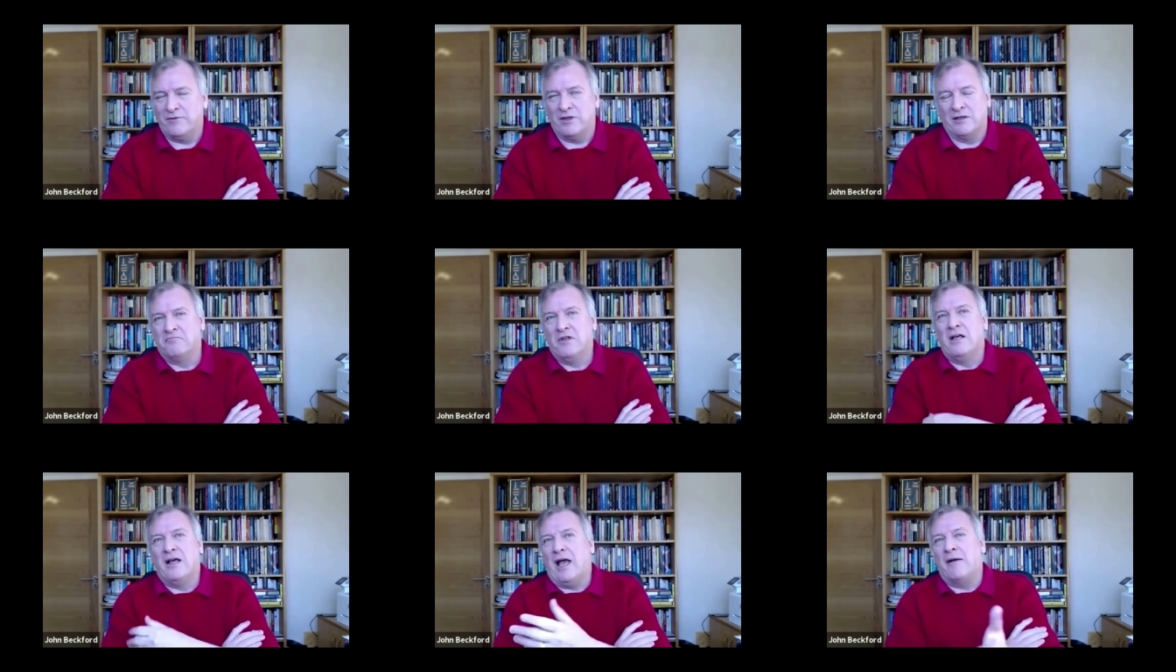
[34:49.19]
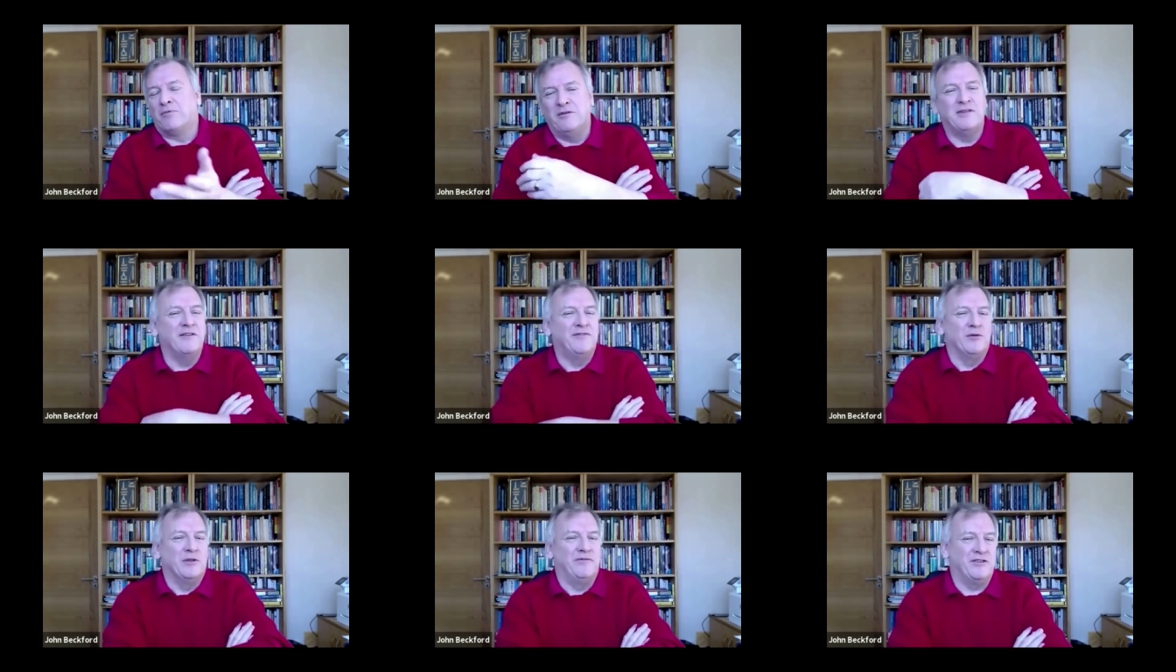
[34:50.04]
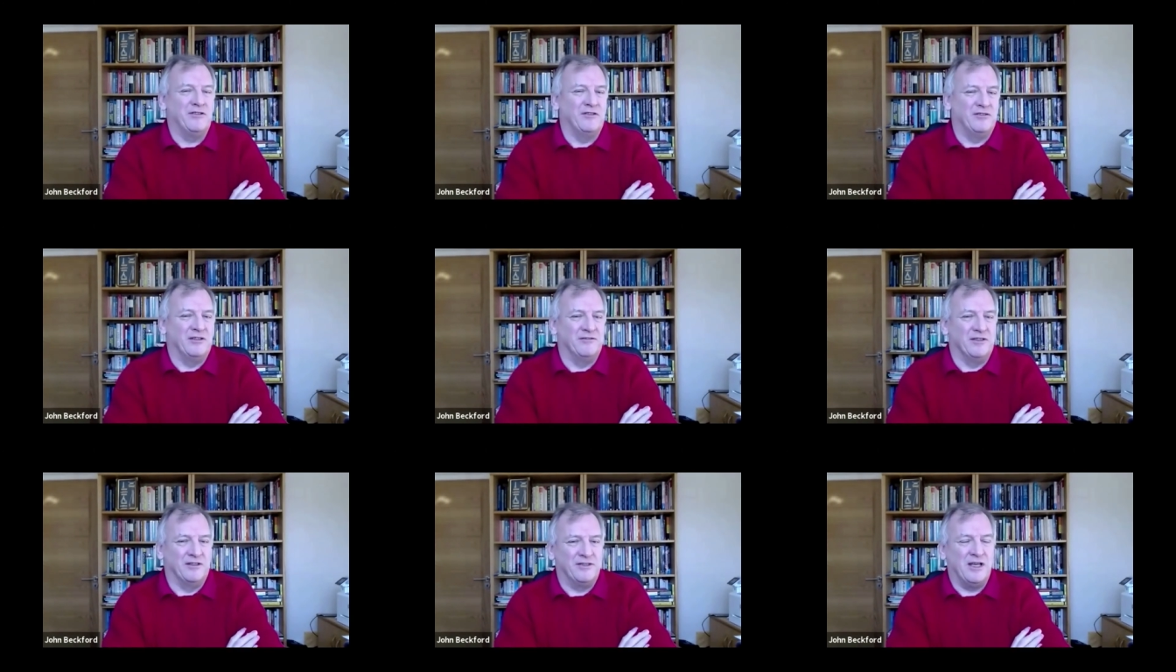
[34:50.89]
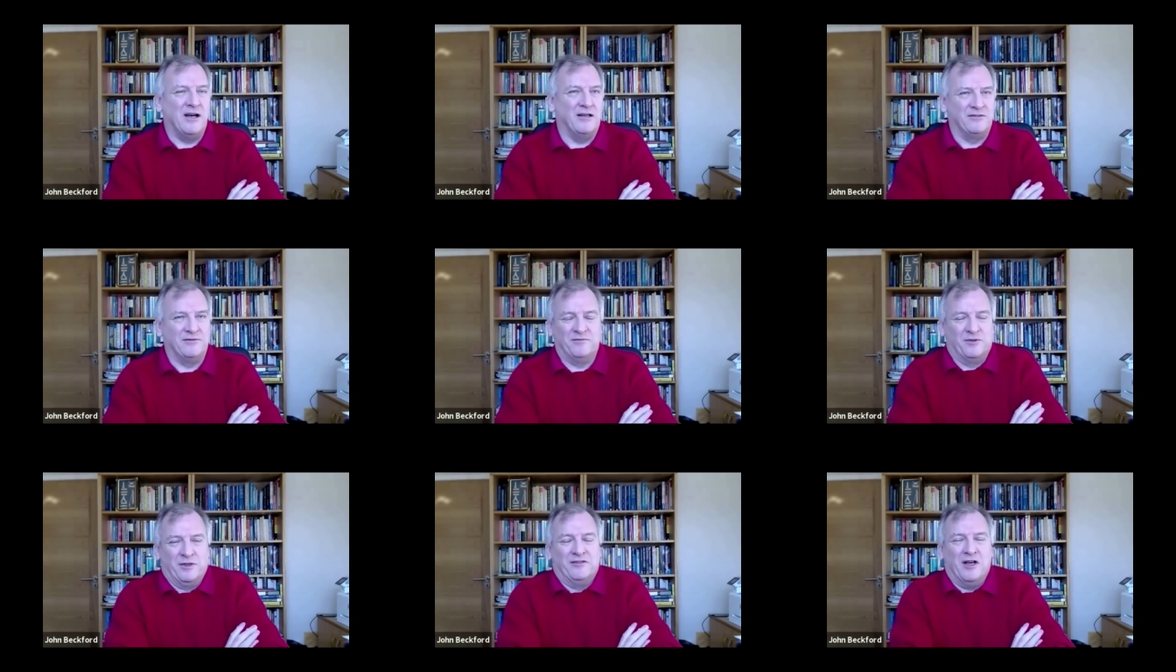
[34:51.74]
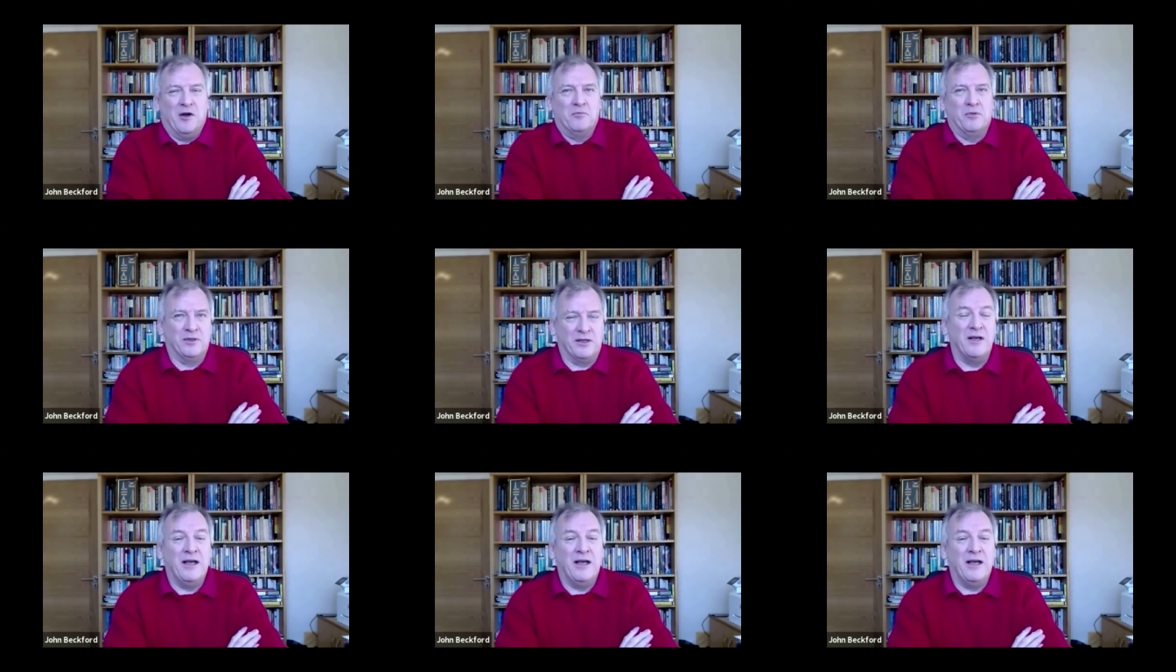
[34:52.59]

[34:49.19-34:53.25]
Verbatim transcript: So improving the fuel efficiency of, of cars, for example,